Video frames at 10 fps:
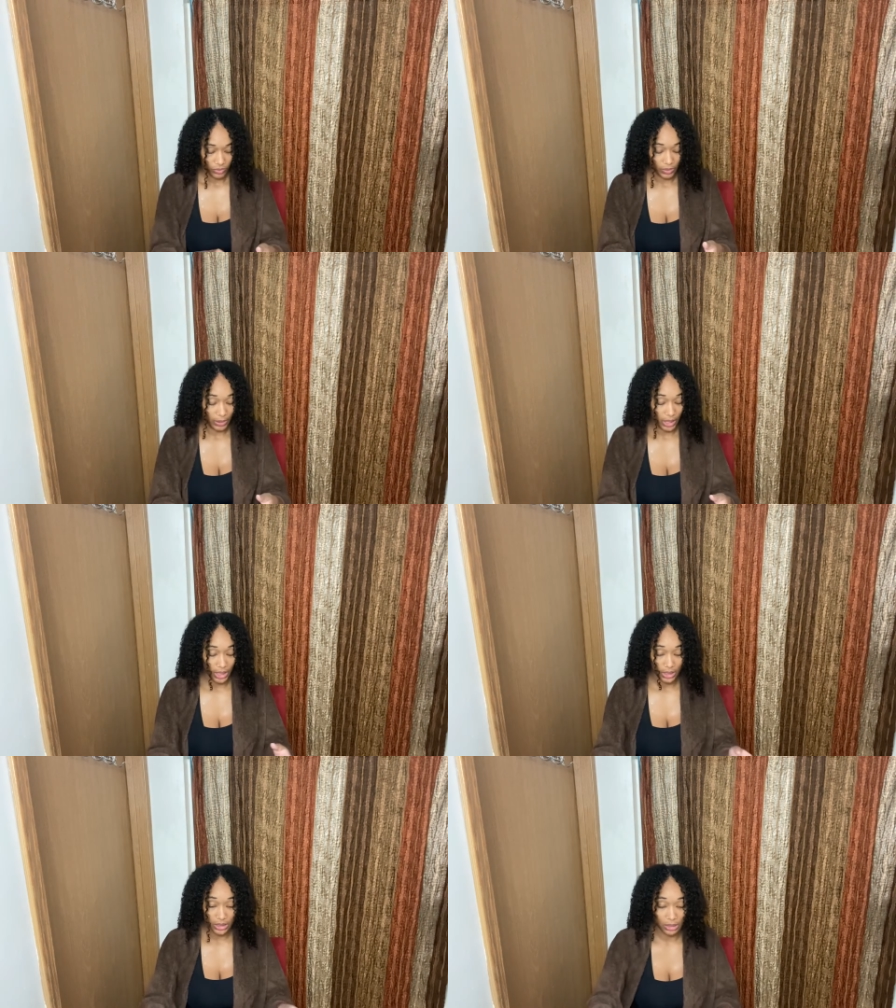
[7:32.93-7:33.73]
My
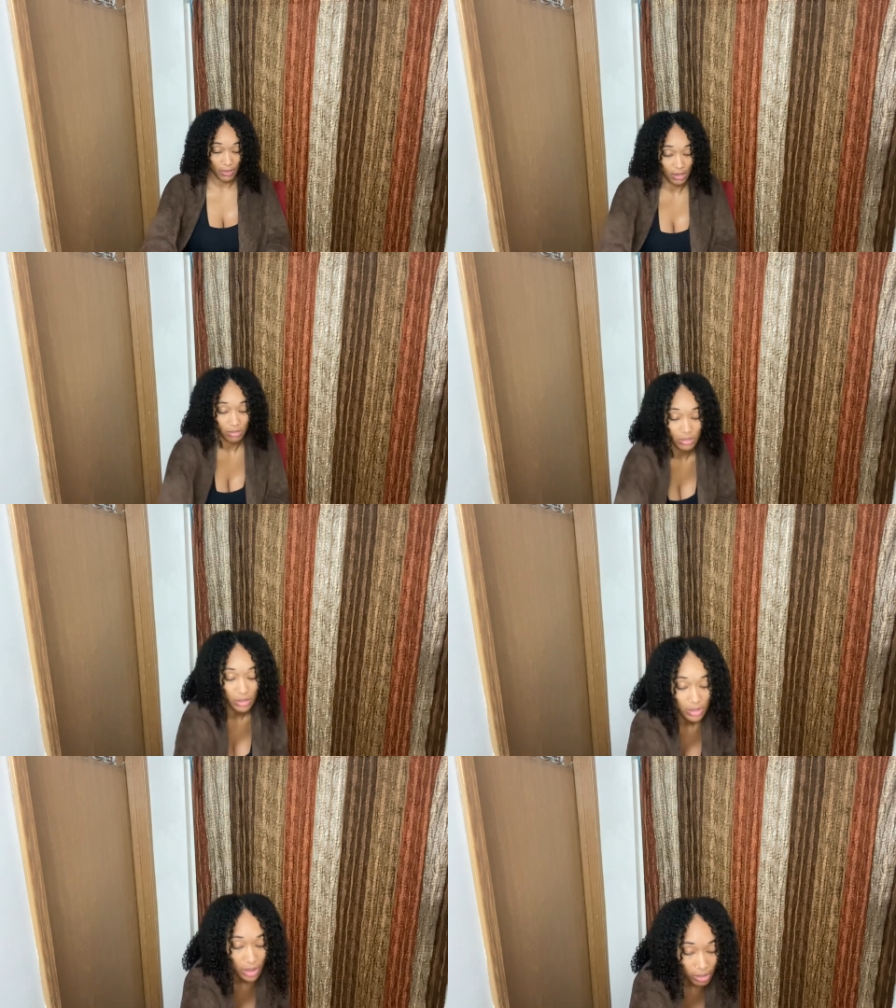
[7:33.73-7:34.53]
hair smells
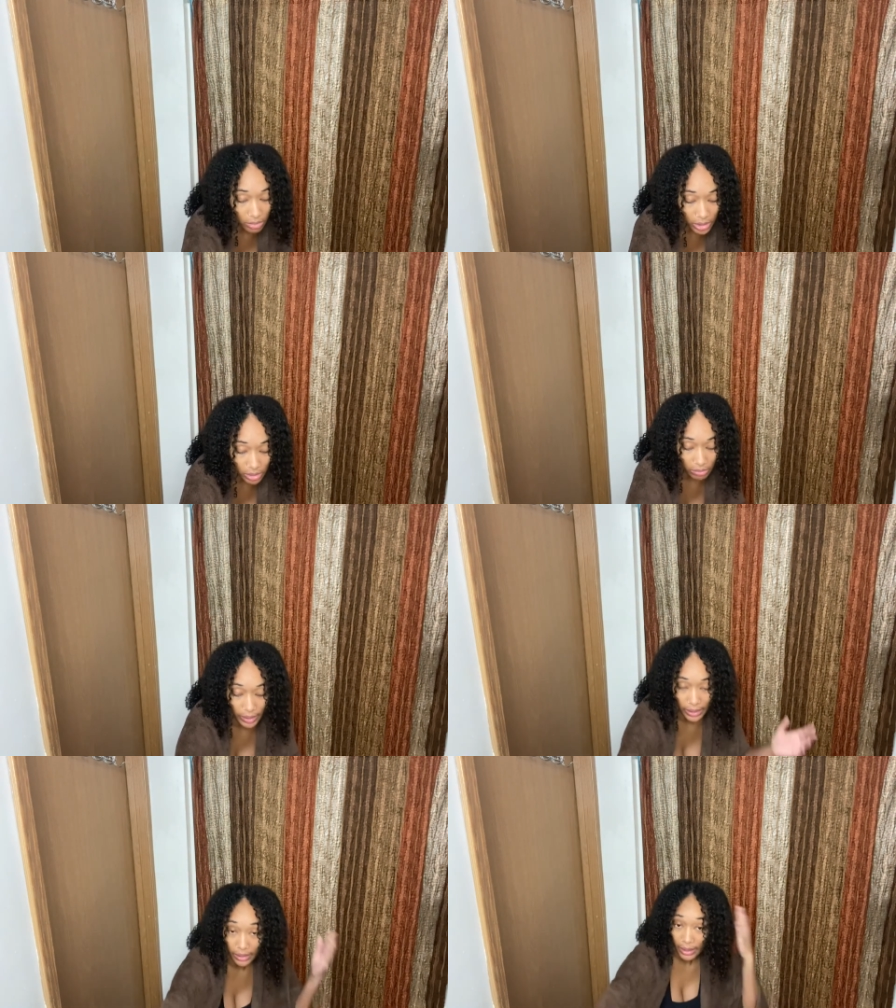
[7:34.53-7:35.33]
so good
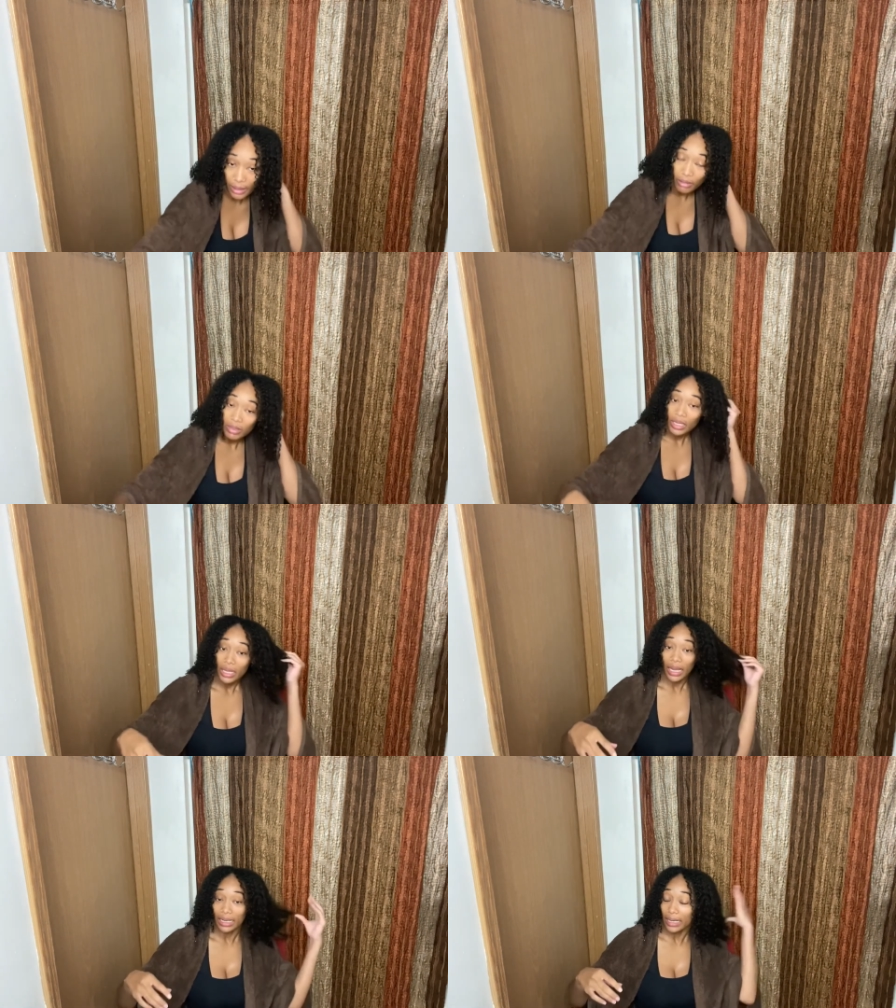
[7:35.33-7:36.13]
right now.
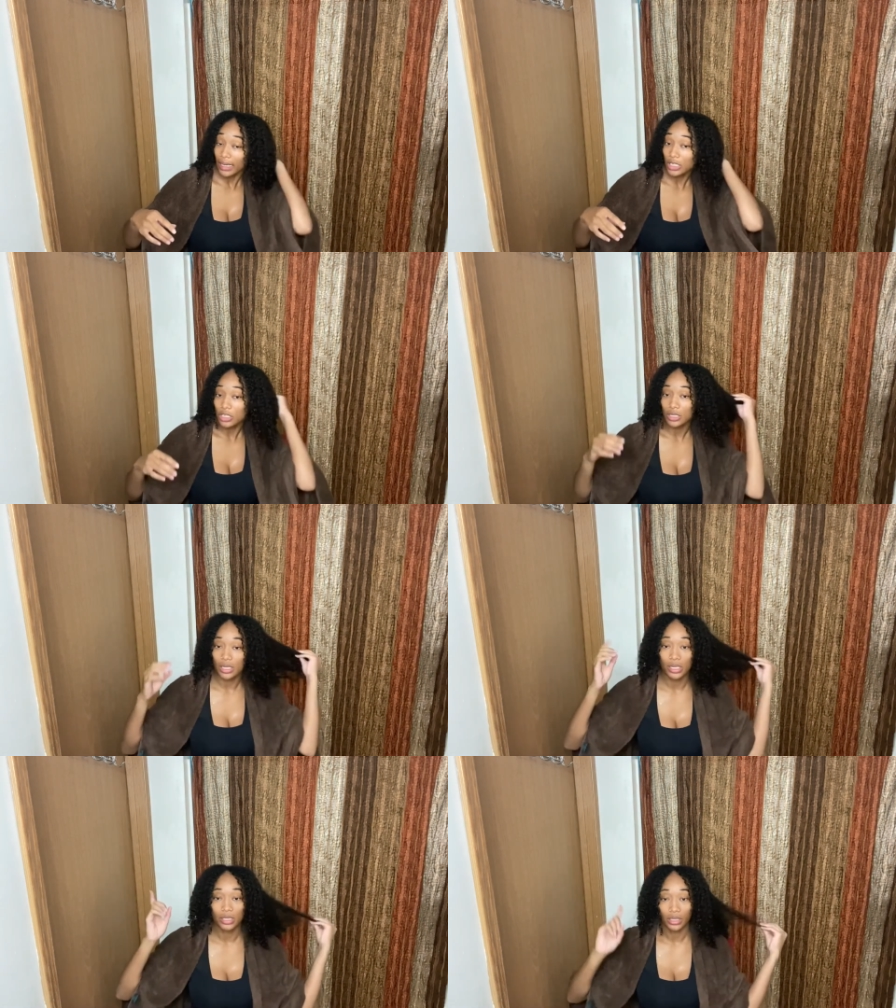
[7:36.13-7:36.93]
And I
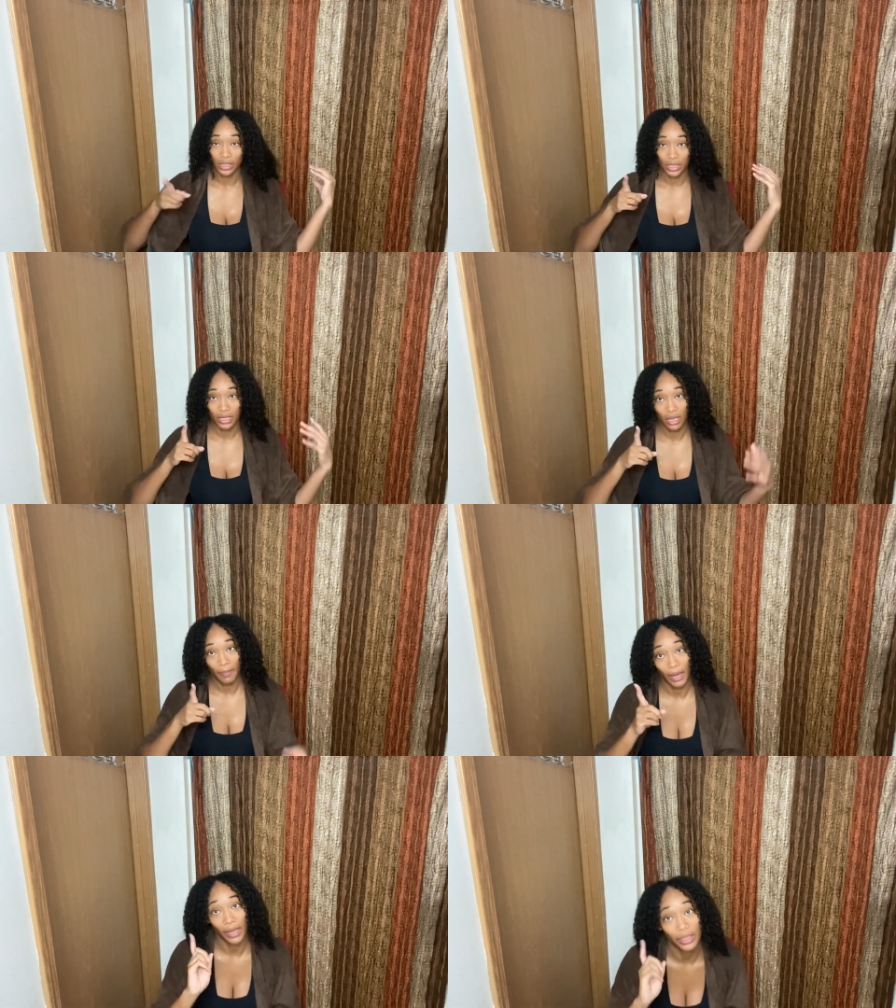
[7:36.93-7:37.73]
take that
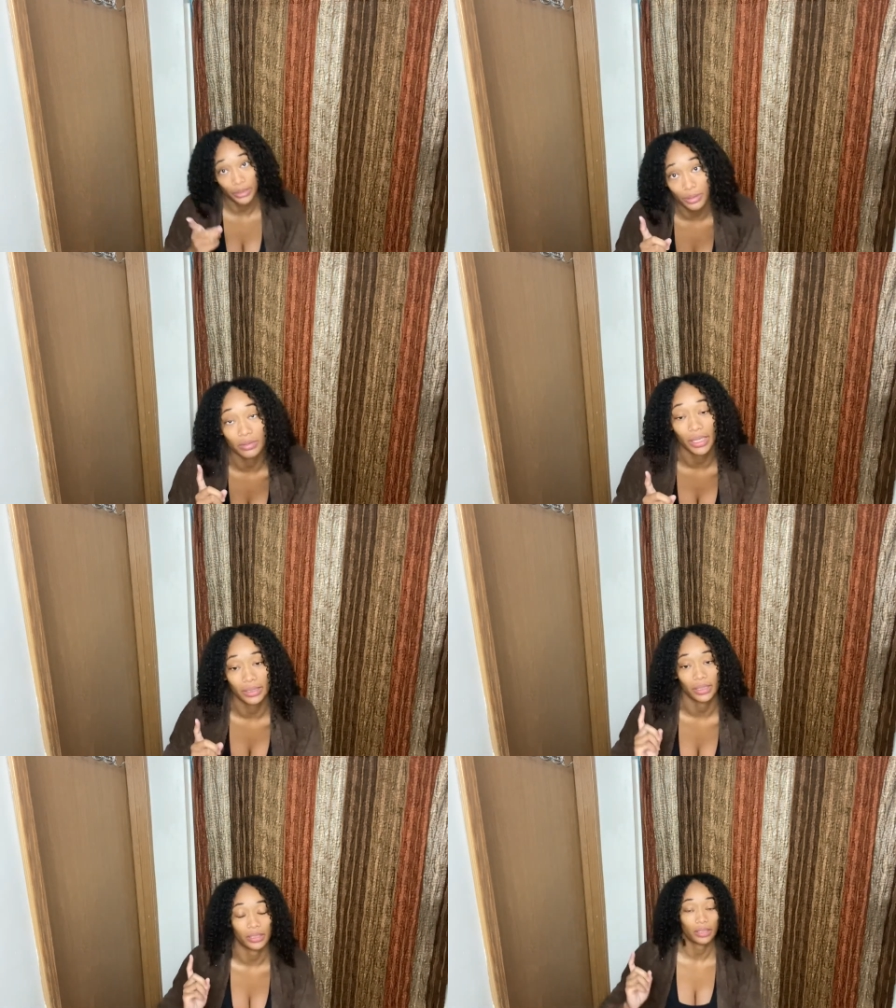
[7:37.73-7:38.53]
back, I do like
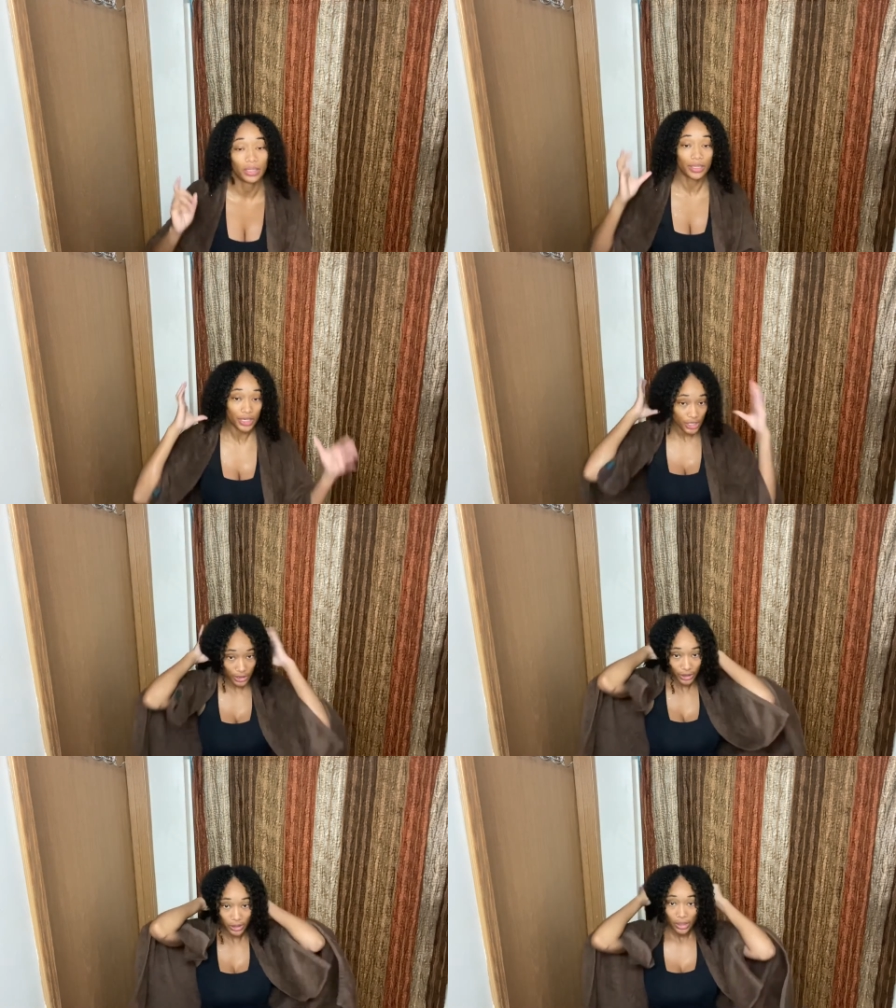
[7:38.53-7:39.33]
the conditioner.